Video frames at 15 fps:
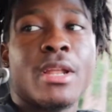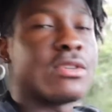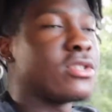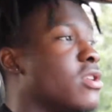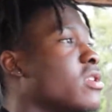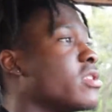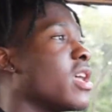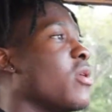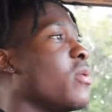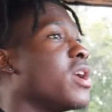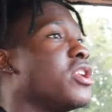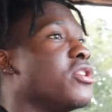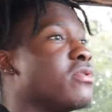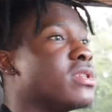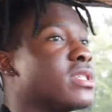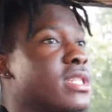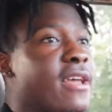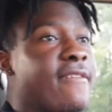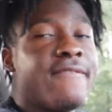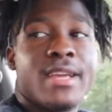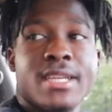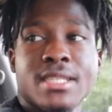though, so only thing we can do is
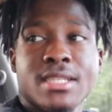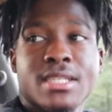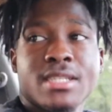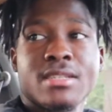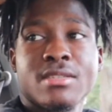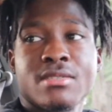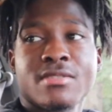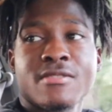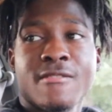Netflix and chill.